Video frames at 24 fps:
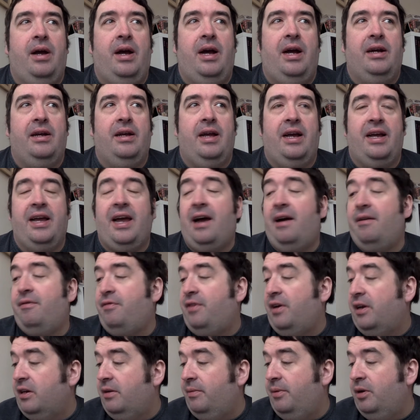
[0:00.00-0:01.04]
I can't
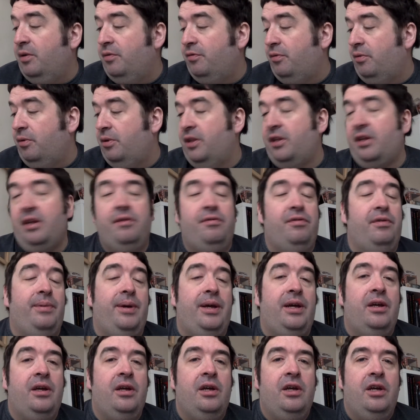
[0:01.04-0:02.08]
thank them enough for what they did for me
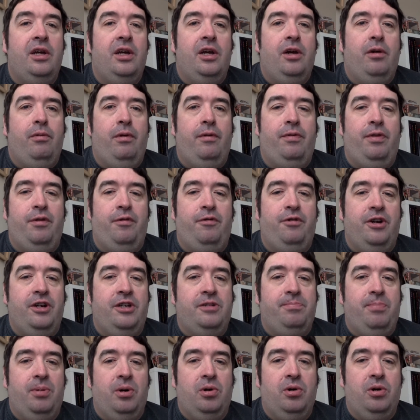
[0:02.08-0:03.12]
with the
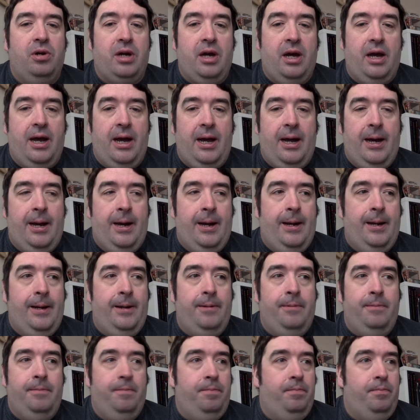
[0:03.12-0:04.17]
first book.
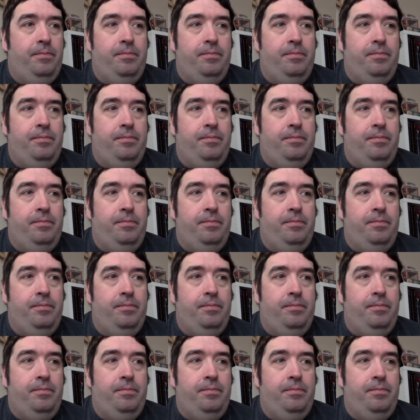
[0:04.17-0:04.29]
And